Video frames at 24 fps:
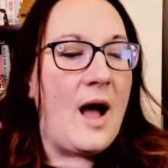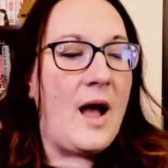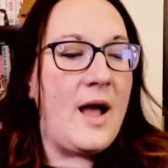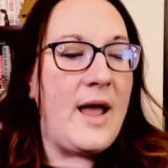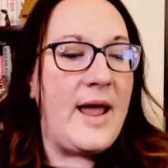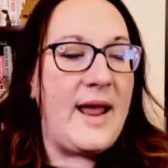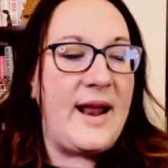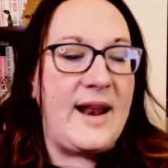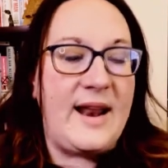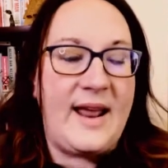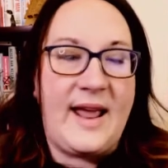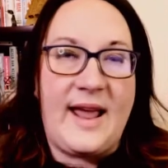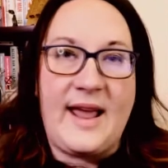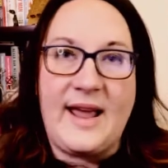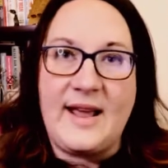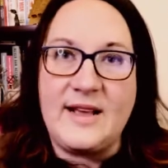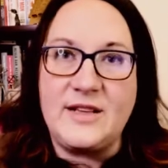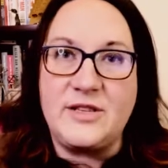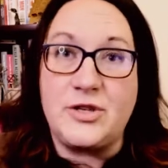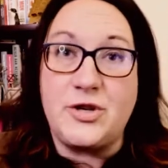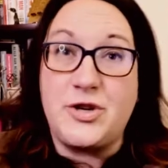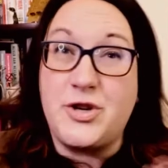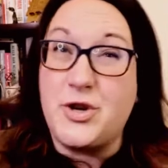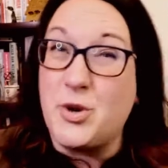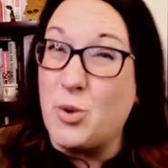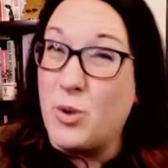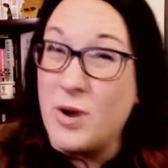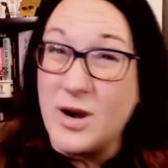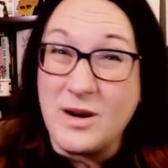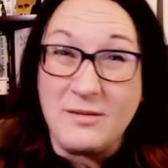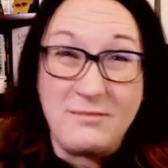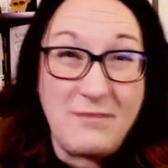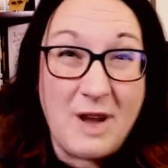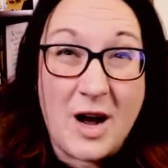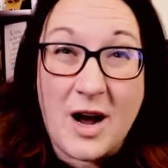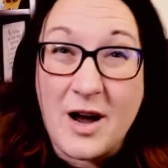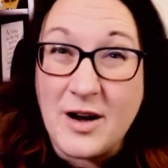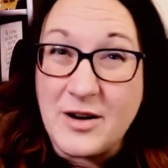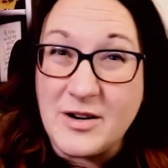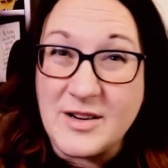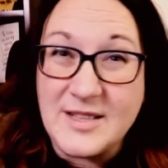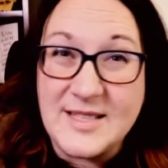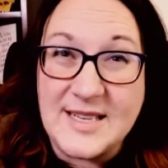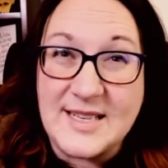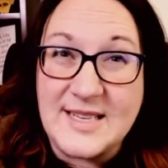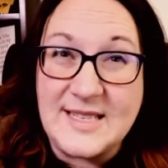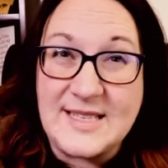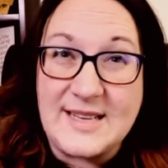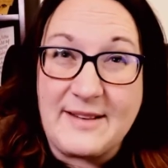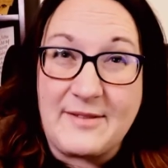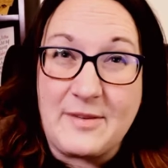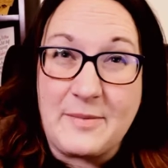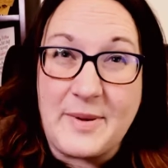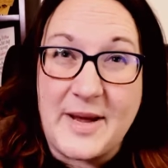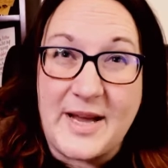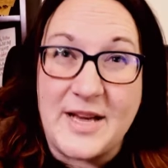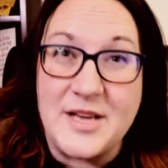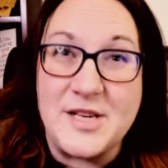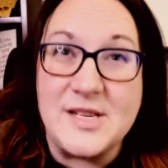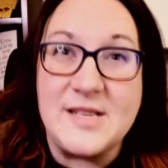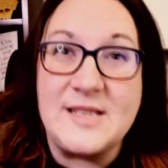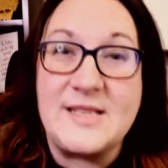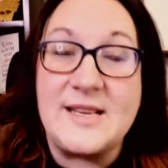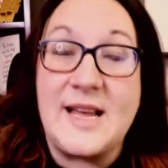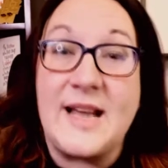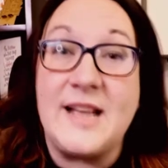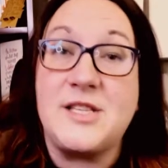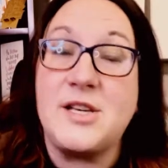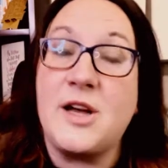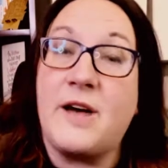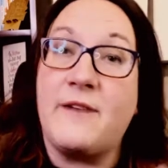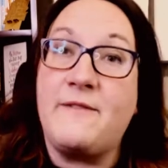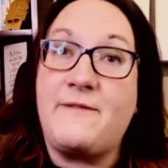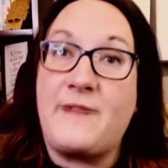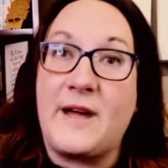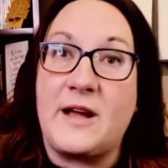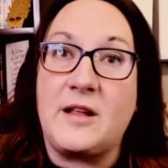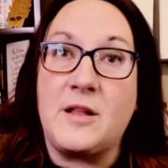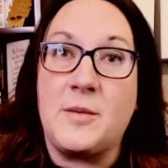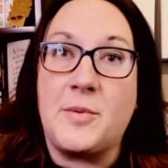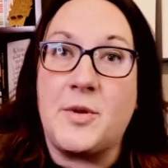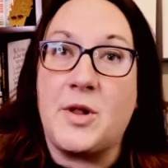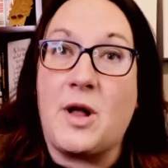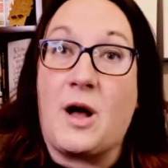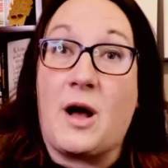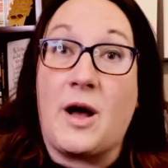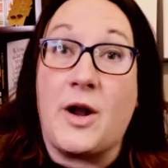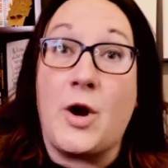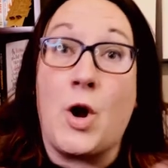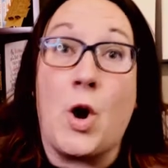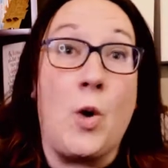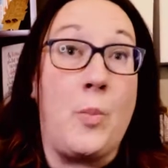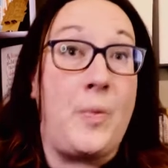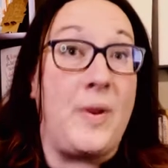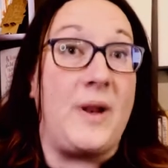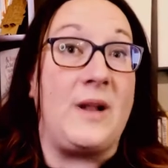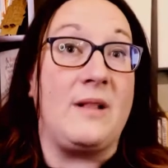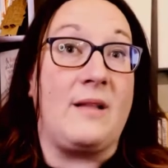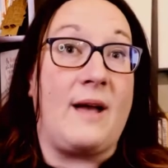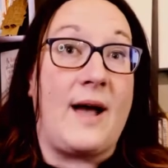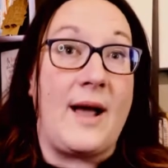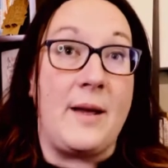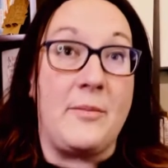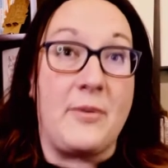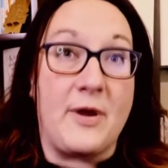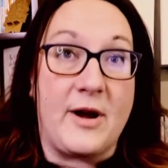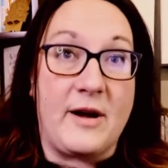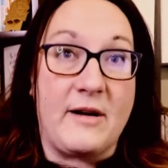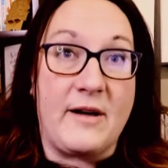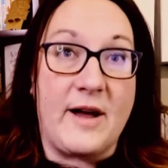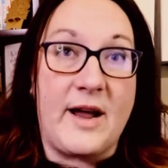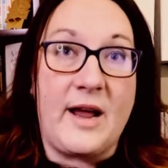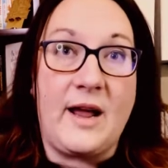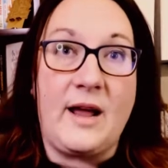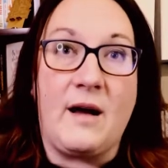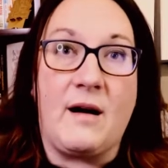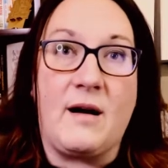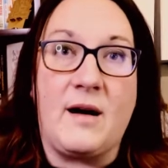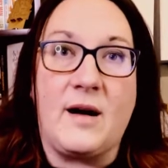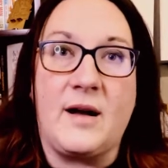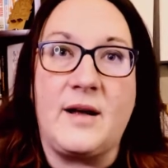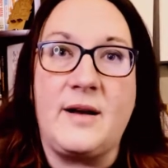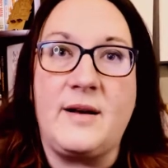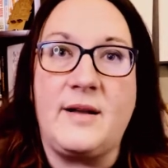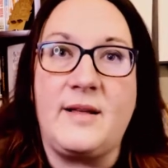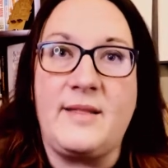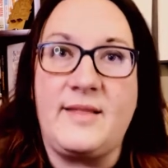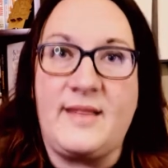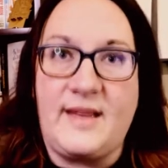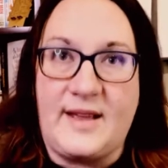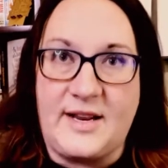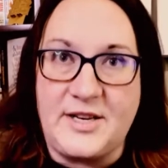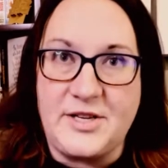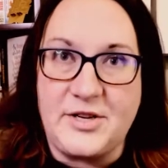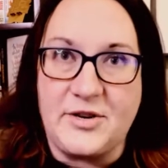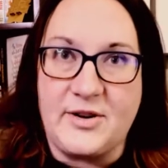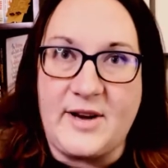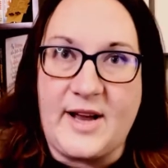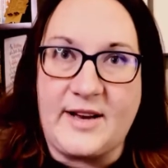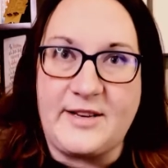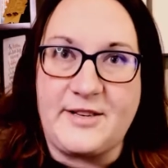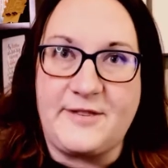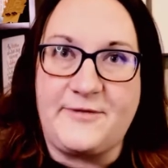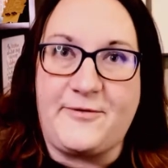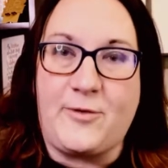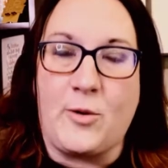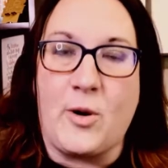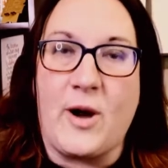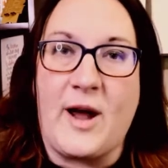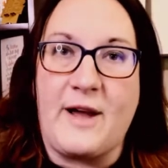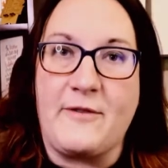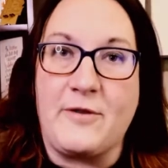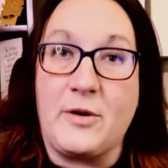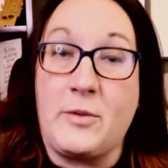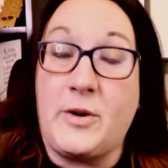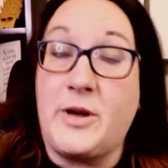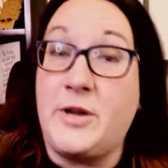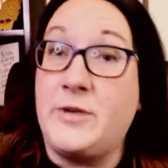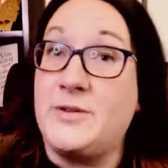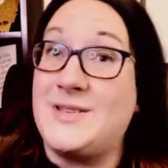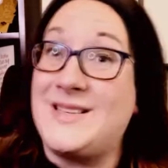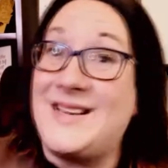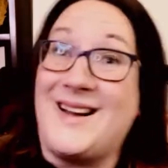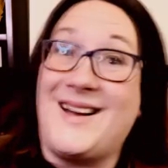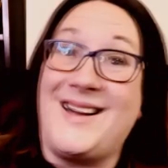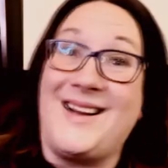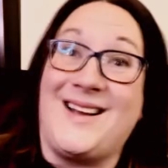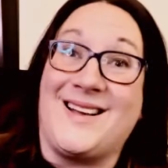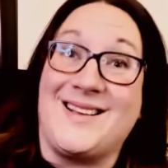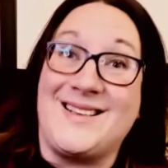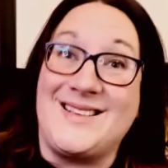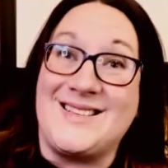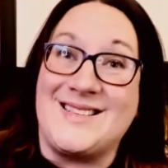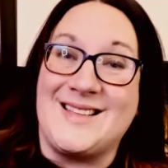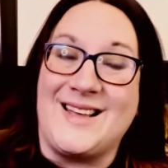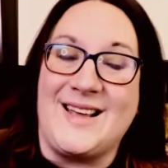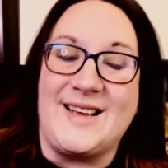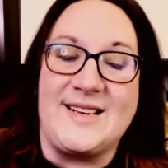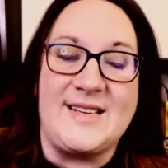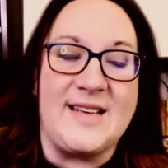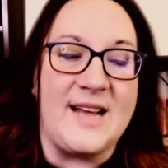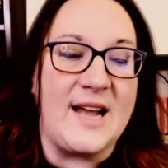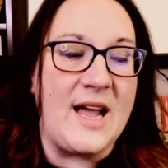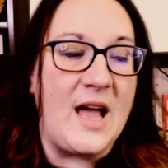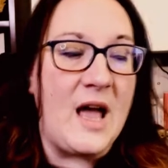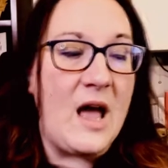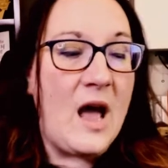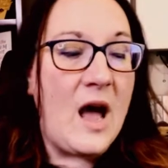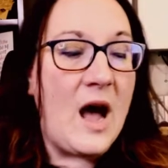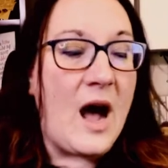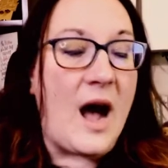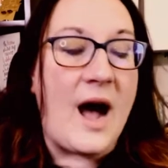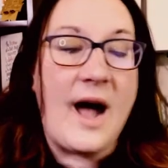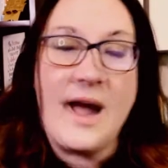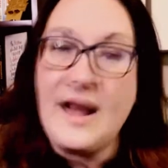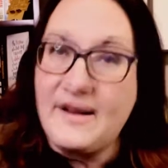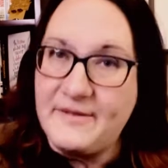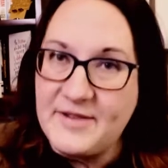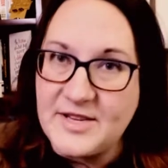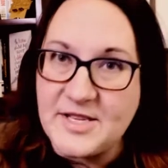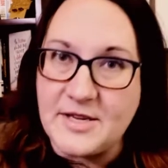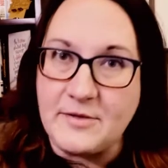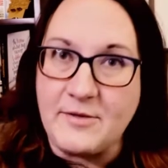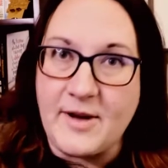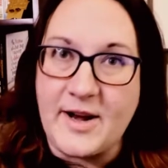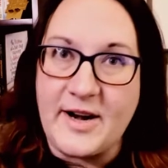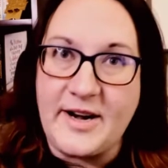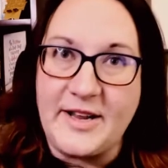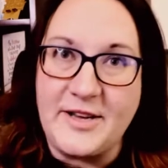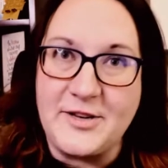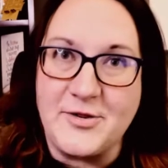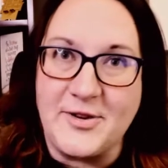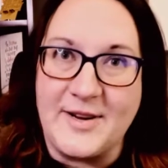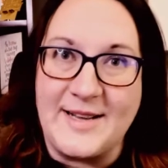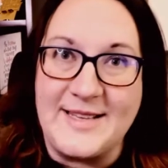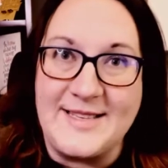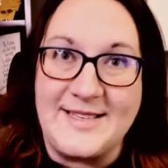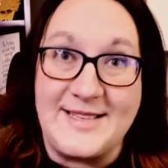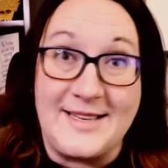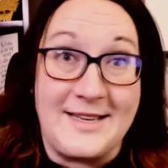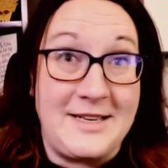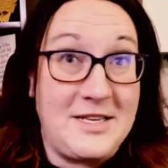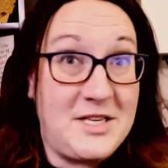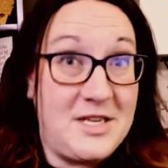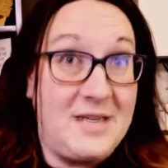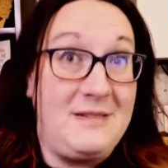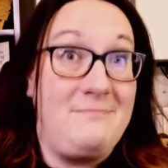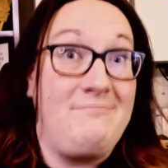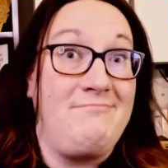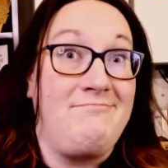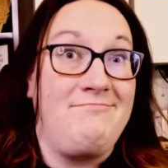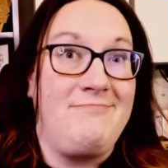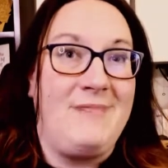It is short, 167 pages. It's available on Open Library on the internet for everyone who's not Icelandic. I obviously read it in translation.